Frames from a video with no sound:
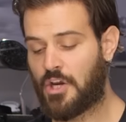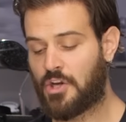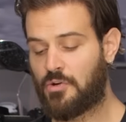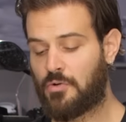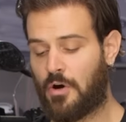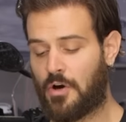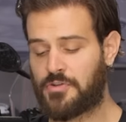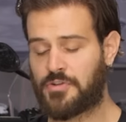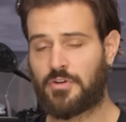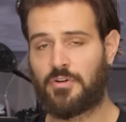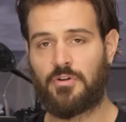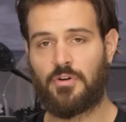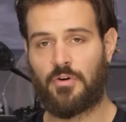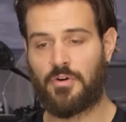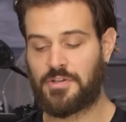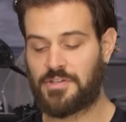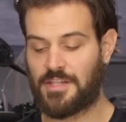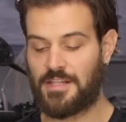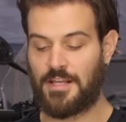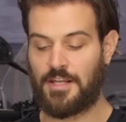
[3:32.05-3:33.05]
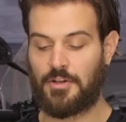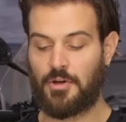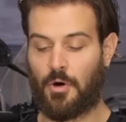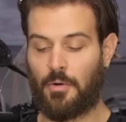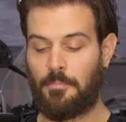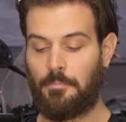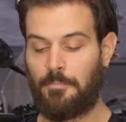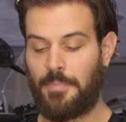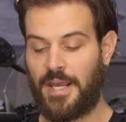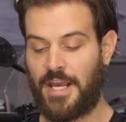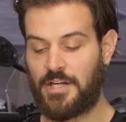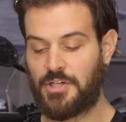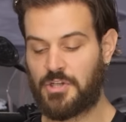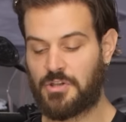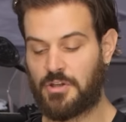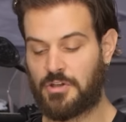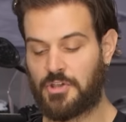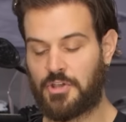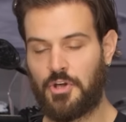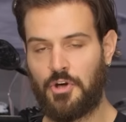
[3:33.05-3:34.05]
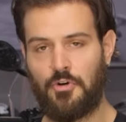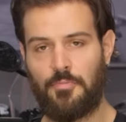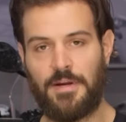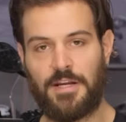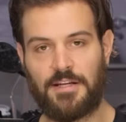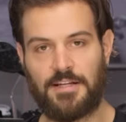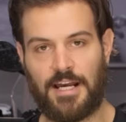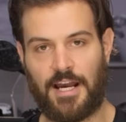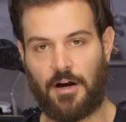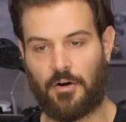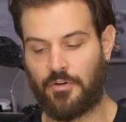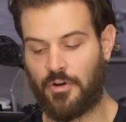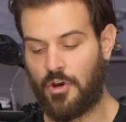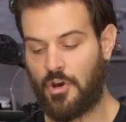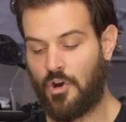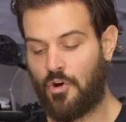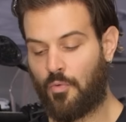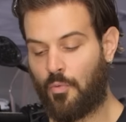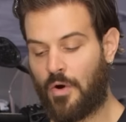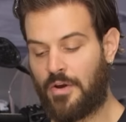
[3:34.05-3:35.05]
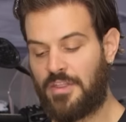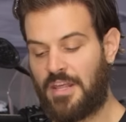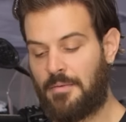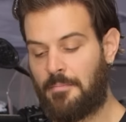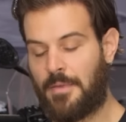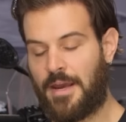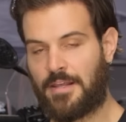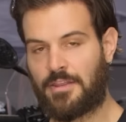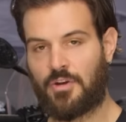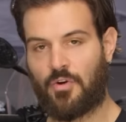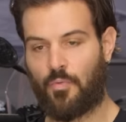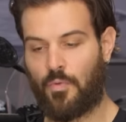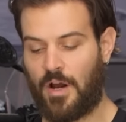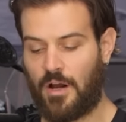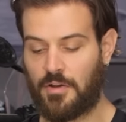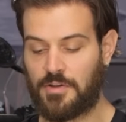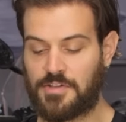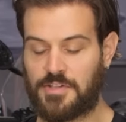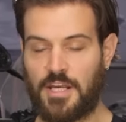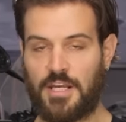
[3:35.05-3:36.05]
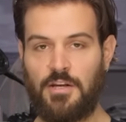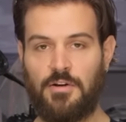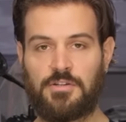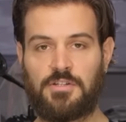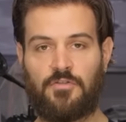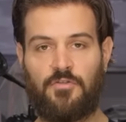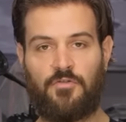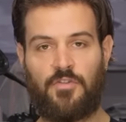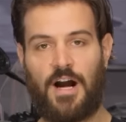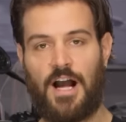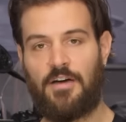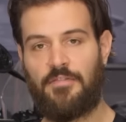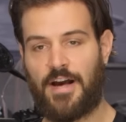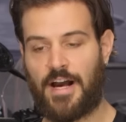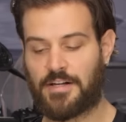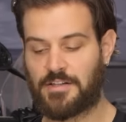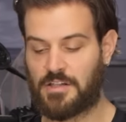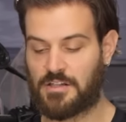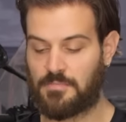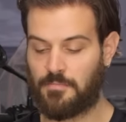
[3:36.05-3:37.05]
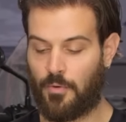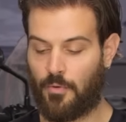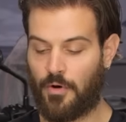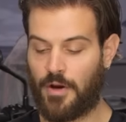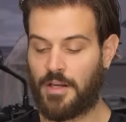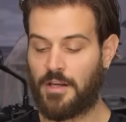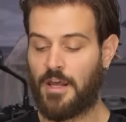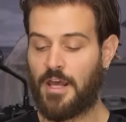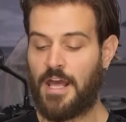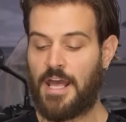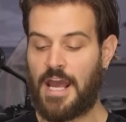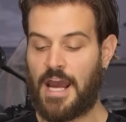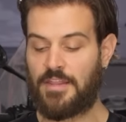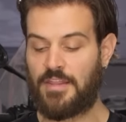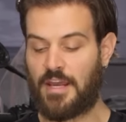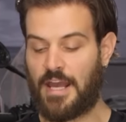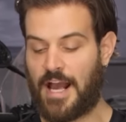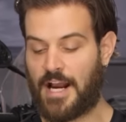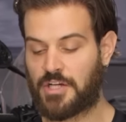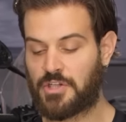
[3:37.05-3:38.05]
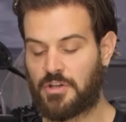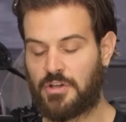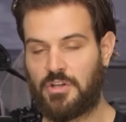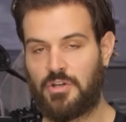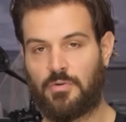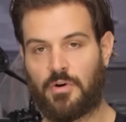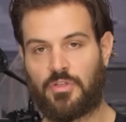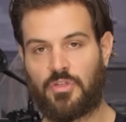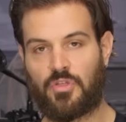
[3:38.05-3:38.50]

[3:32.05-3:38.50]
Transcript: You're also going to notice that they don't pinch the tubing down when they make their welds. They use a five-axis point, and they actually do a